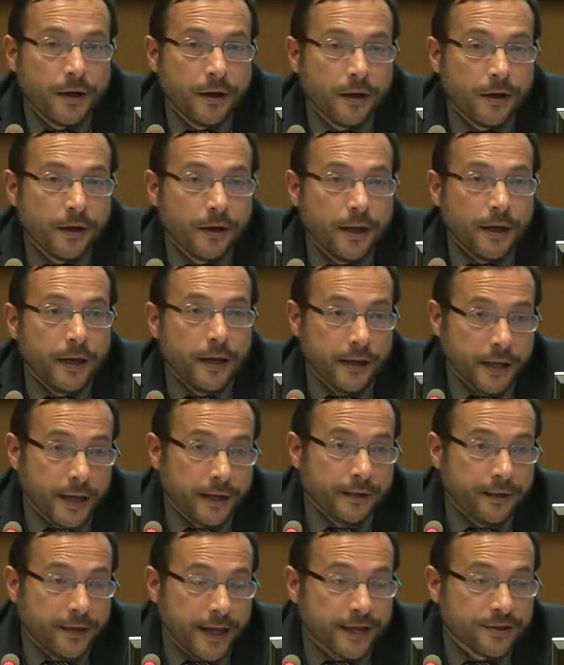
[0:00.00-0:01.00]

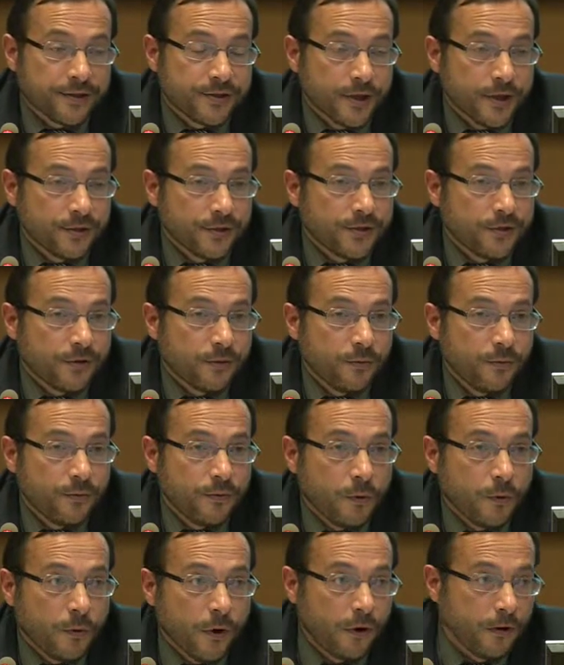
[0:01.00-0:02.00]
And in that sense,
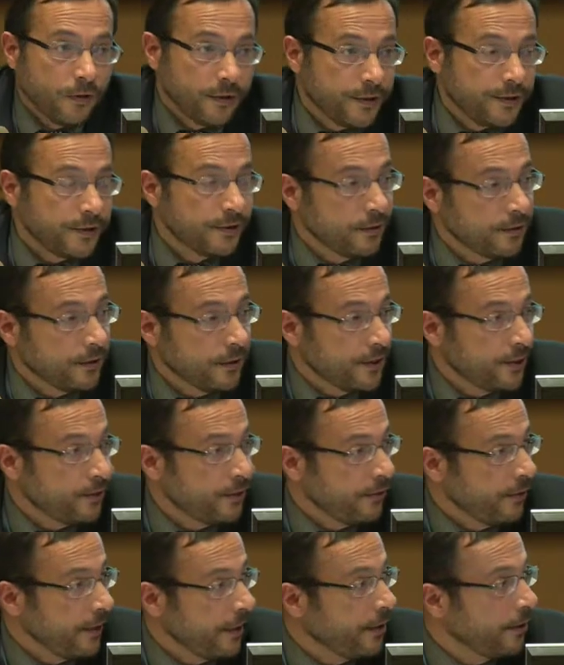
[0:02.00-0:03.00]
the world is not
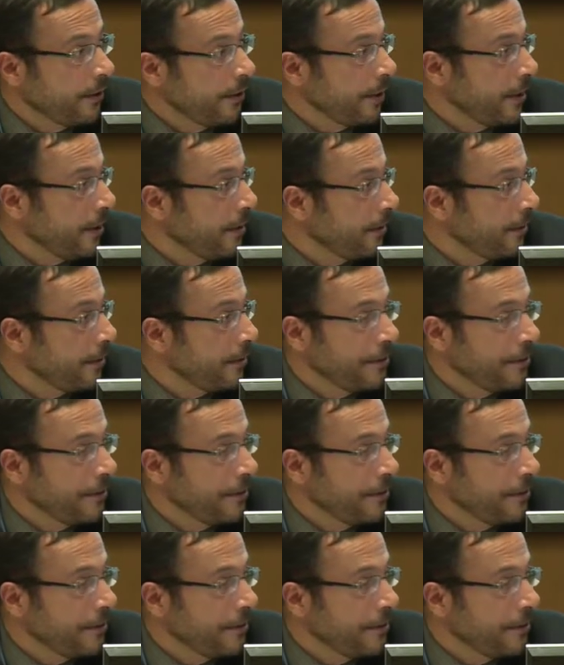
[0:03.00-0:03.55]
necessarily going